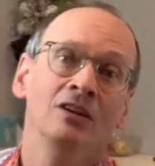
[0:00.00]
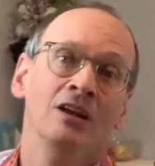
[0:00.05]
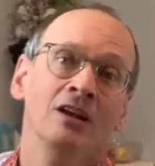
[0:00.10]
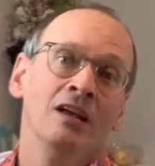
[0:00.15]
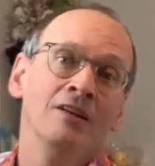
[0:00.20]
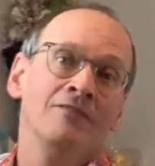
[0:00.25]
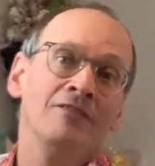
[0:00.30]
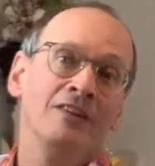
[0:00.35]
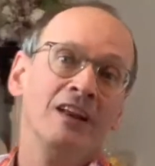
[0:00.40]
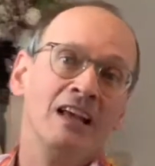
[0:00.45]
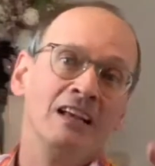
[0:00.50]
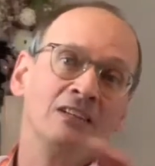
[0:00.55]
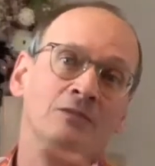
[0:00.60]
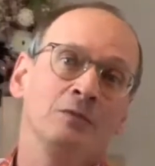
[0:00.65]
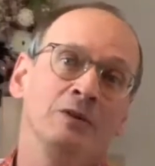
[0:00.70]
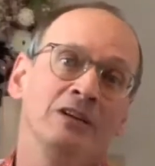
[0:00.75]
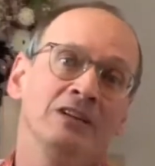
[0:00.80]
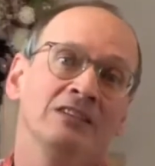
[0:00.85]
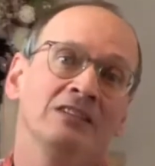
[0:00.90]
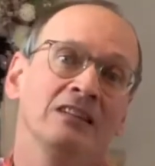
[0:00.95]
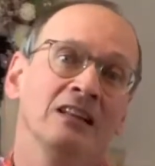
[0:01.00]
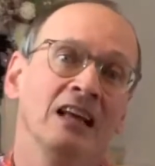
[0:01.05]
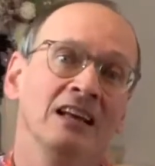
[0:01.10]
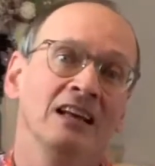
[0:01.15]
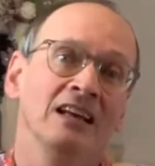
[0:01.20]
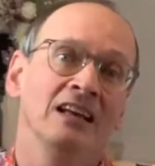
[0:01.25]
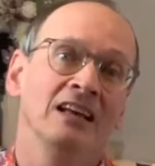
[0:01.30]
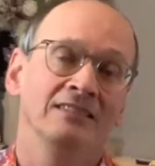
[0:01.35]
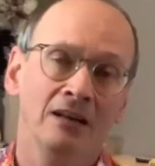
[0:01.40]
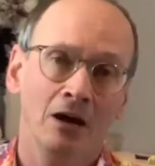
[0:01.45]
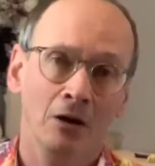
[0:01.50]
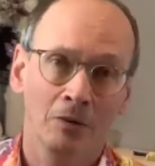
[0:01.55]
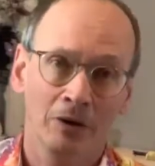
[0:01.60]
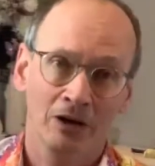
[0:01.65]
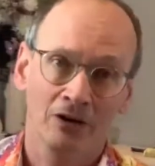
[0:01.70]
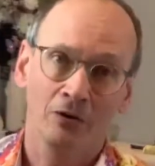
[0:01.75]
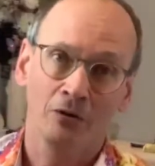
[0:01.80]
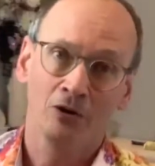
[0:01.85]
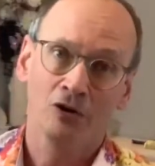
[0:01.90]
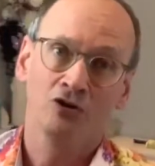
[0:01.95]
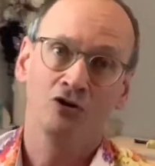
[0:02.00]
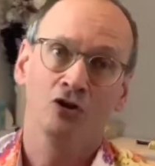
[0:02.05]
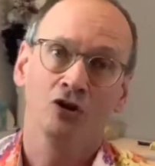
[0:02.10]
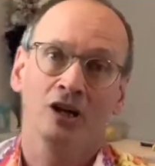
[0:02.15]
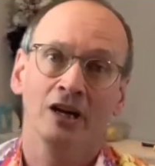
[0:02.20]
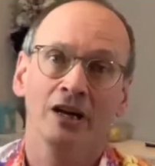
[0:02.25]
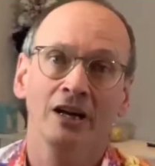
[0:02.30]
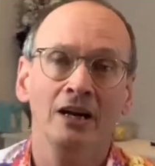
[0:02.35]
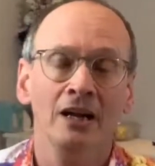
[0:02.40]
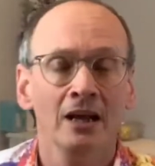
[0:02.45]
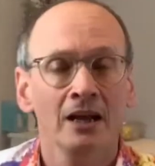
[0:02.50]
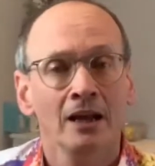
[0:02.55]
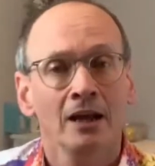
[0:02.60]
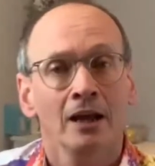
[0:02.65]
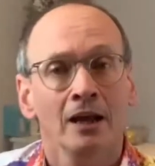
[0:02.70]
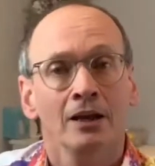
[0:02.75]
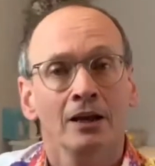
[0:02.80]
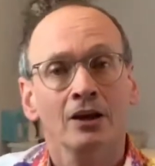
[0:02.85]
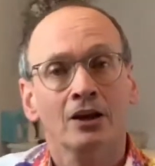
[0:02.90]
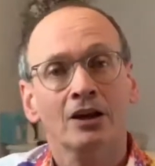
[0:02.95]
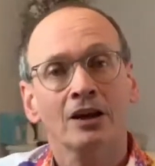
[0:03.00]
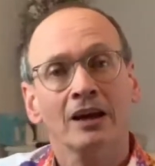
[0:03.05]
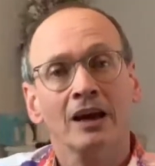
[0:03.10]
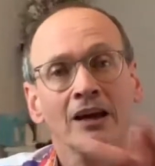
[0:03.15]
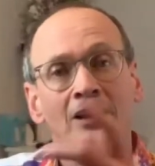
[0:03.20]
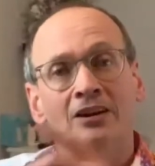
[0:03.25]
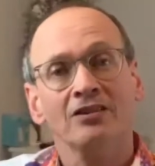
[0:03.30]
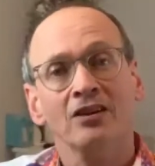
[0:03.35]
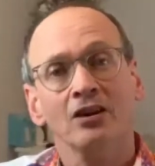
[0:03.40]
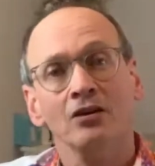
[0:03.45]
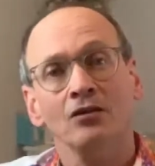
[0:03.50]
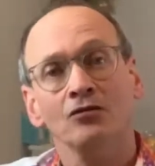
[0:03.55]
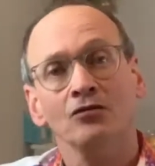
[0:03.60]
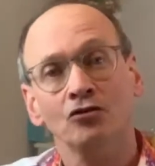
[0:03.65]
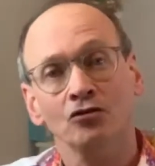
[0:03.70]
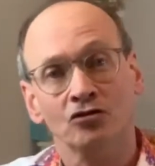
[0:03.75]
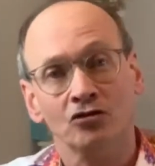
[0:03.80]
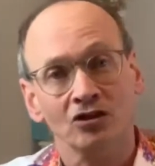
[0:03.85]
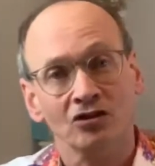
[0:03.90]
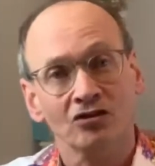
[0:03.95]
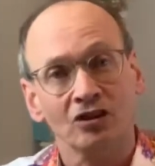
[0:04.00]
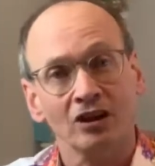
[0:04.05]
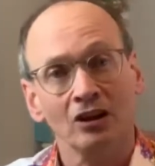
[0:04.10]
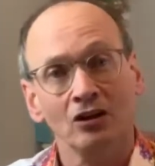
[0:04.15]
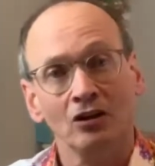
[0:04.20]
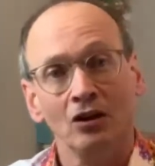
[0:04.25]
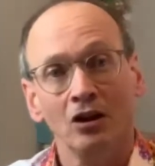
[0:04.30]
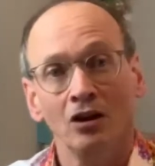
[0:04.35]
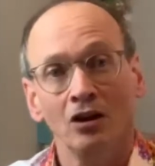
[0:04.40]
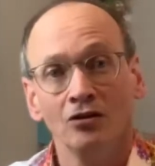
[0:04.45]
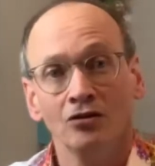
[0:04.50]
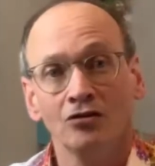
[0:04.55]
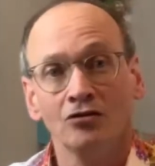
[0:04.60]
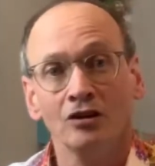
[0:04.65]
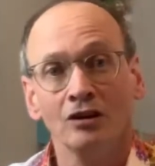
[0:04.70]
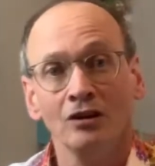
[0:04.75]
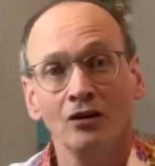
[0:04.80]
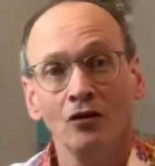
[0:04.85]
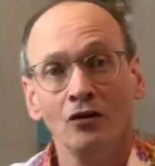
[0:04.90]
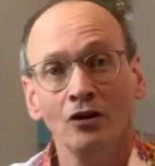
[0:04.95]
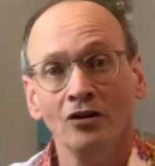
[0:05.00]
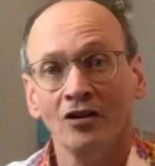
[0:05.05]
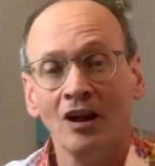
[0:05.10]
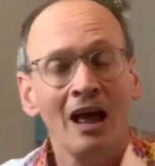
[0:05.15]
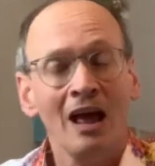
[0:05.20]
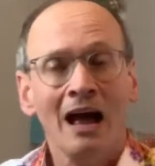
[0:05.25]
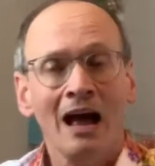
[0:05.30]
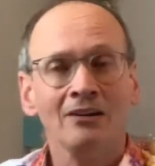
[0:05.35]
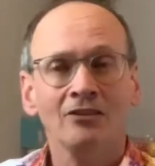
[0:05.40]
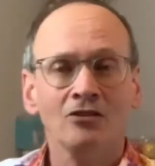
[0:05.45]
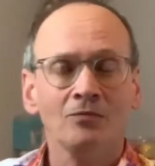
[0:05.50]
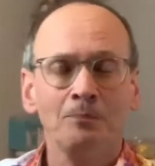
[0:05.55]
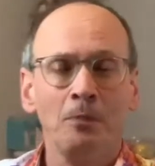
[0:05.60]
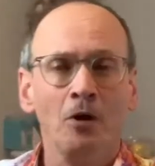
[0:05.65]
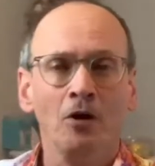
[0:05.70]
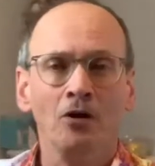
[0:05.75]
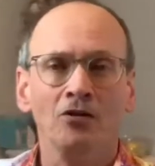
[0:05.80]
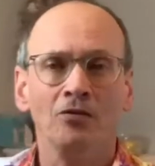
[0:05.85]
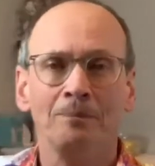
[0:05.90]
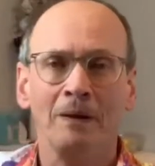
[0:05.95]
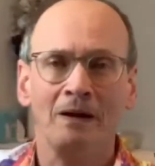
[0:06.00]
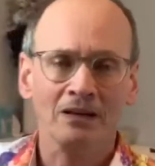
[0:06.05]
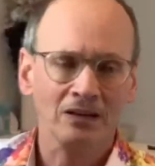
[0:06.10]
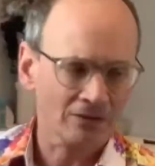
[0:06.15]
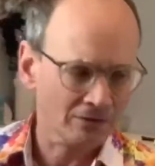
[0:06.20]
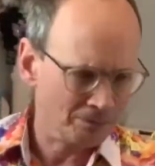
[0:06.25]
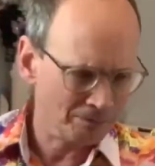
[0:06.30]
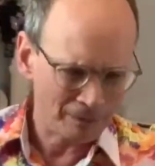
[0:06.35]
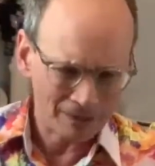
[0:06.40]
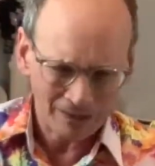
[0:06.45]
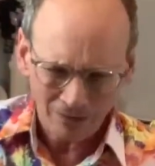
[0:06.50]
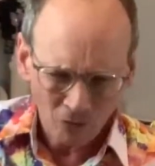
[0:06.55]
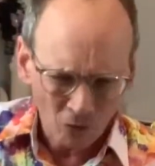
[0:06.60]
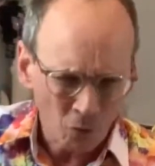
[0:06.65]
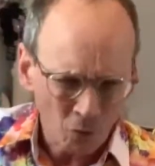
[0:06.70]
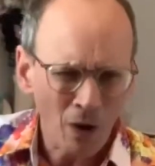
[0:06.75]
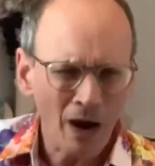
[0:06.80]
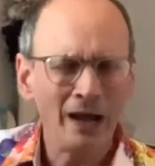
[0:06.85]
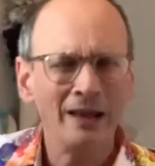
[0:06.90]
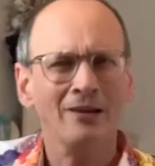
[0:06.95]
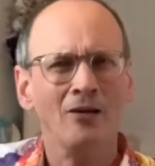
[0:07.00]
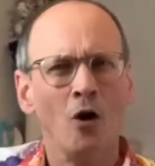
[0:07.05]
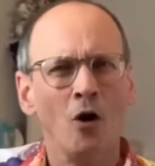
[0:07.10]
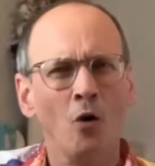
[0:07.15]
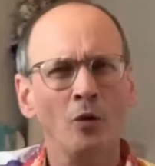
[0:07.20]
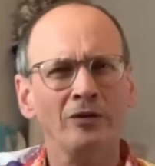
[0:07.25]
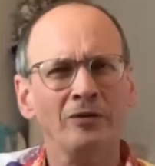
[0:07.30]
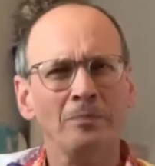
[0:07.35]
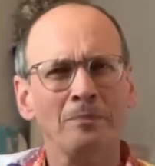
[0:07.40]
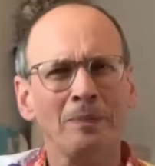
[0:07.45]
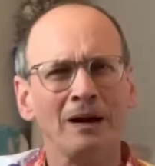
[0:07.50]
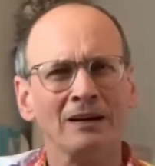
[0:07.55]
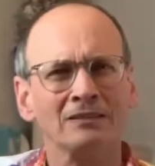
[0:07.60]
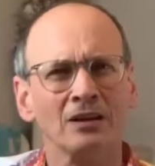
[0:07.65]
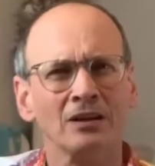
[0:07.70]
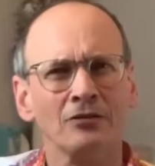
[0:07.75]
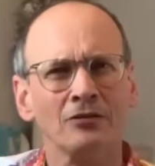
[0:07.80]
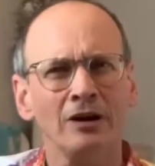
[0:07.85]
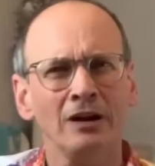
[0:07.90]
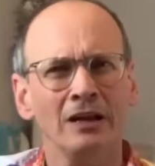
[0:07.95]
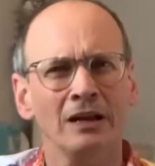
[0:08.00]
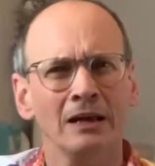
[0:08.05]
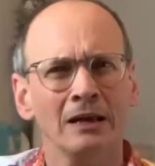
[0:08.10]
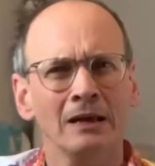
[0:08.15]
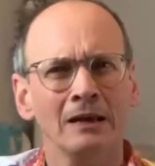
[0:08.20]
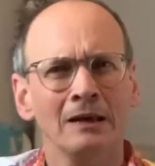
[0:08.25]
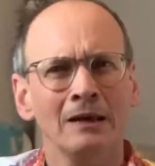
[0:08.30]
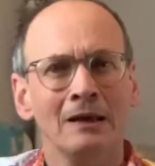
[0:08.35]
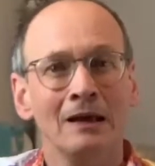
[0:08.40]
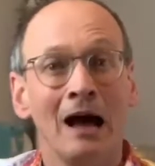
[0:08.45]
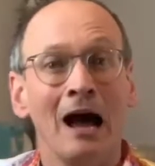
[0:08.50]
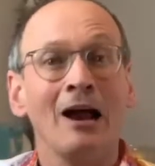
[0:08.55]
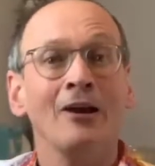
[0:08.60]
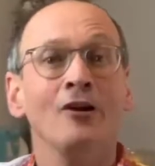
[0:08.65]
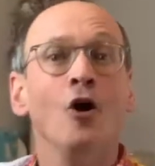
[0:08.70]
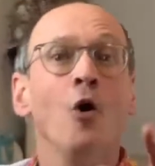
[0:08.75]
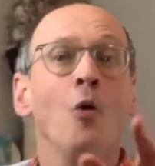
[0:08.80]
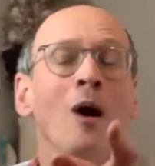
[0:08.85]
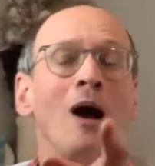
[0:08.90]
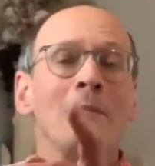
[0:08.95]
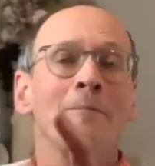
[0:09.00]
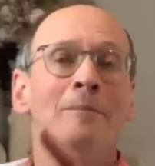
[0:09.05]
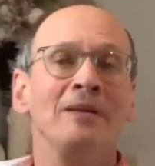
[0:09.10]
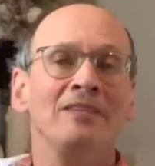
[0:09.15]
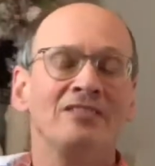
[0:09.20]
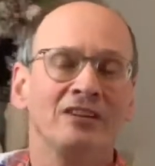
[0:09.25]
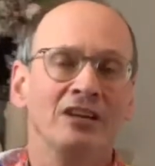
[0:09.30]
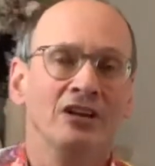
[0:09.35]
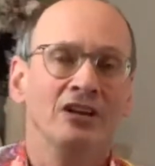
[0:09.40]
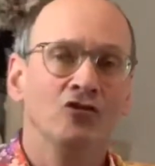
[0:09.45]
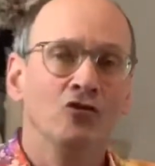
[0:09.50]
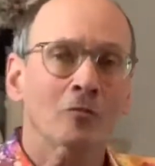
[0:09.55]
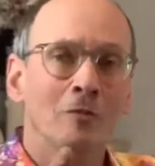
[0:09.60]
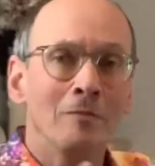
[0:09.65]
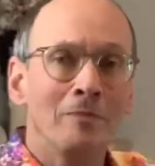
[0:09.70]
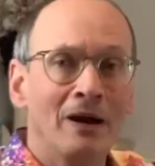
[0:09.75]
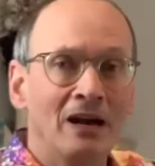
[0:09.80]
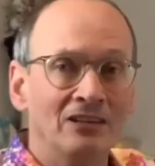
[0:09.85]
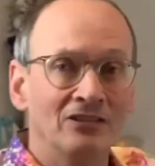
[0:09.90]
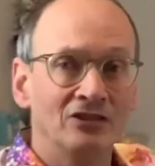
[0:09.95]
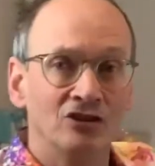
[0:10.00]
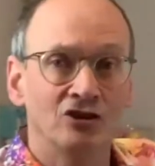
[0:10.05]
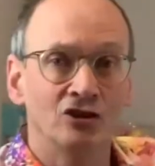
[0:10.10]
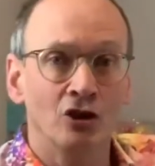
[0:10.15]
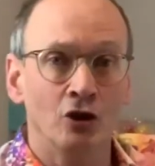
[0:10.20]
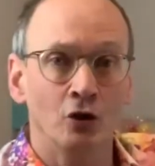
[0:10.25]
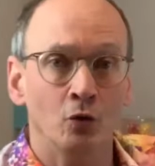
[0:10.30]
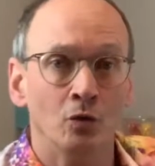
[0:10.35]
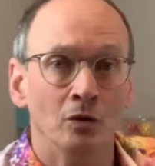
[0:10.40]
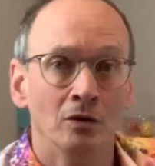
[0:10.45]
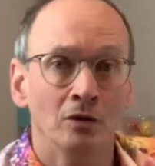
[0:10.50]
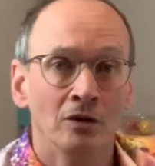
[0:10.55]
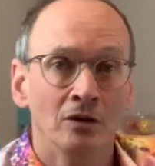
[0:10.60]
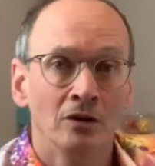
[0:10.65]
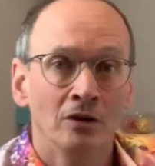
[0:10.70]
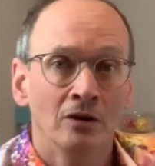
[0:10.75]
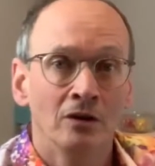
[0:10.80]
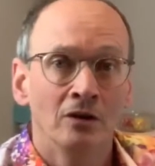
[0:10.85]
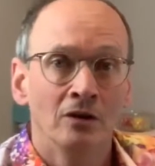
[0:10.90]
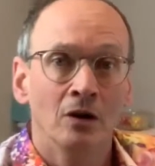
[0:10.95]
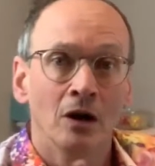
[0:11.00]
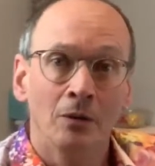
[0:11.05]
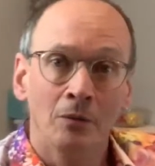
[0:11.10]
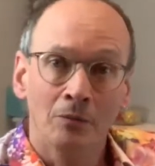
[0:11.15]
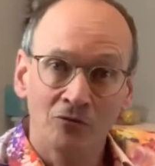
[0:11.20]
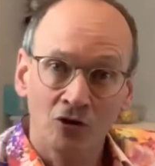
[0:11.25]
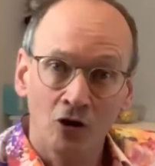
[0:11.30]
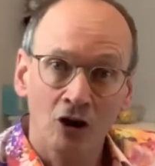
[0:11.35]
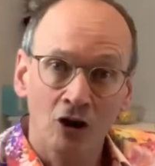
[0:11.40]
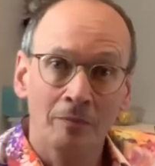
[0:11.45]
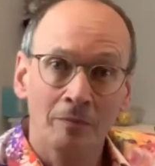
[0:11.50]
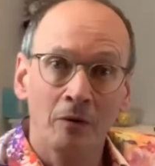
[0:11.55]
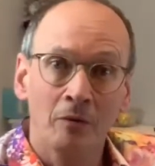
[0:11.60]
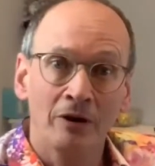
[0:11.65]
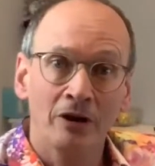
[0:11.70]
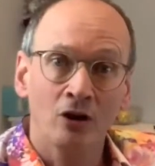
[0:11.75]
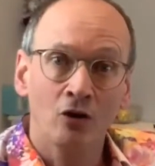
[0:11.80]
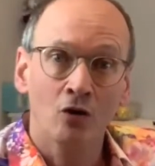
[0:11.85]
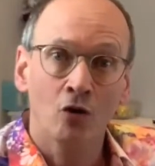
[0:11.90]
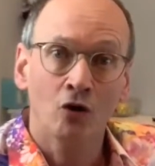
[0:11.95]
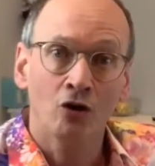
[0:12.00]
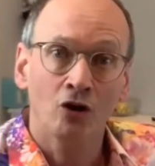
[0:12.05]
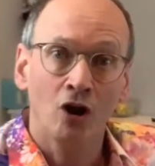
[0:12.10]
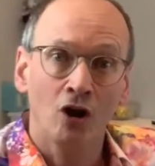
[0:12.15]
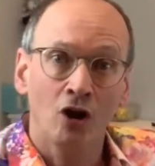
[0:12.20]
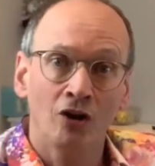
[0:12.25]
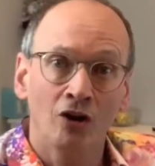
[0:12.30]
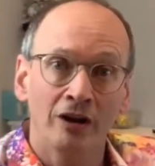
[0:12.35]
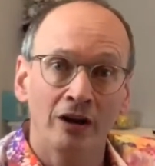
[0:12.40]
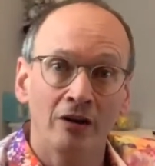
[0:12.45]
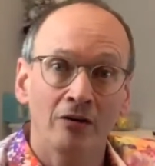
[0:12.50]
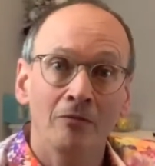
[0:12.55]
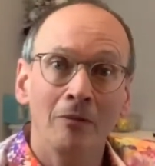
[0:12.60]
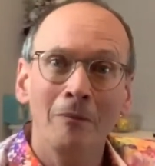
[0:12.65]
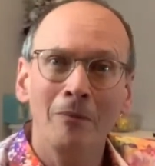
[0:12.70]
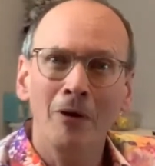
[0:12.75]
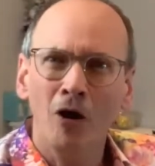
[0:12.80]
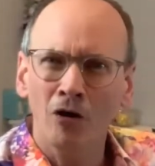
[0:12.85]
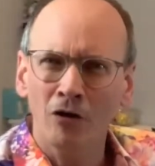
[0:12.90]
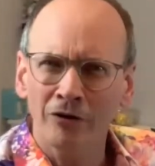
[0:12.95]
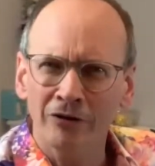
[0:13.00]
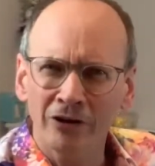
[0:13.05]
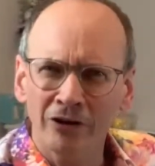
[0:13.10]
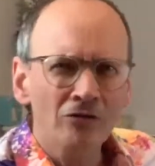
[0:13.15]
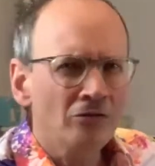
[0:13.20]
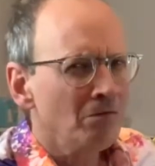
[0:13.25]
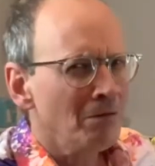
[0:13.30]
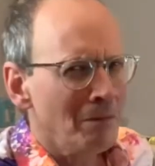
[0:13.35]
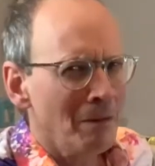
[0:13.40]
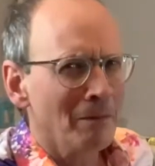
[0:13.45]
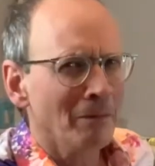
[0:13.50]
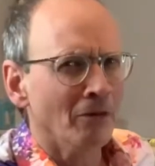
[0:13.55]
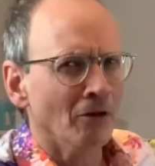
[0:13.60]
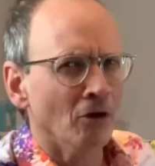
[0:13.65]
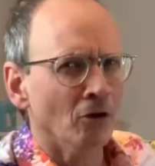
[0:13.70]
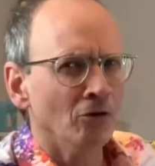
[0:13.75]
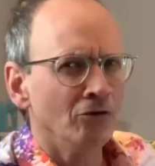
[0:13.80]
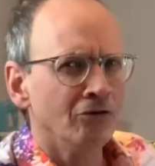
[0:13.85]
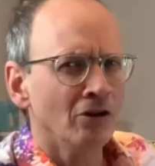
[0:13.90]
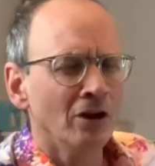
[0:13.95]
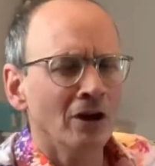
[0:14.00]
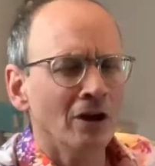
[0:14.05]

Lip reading: for next week's lesson, when I do the juggling, you can get yourselves just a single string of onions. I just bought a pack of 3. Why are they always in packs of 3? I know why biscuits come in packs of 2. I'm talking about when you go on holiday. Remember holidays? Remember those?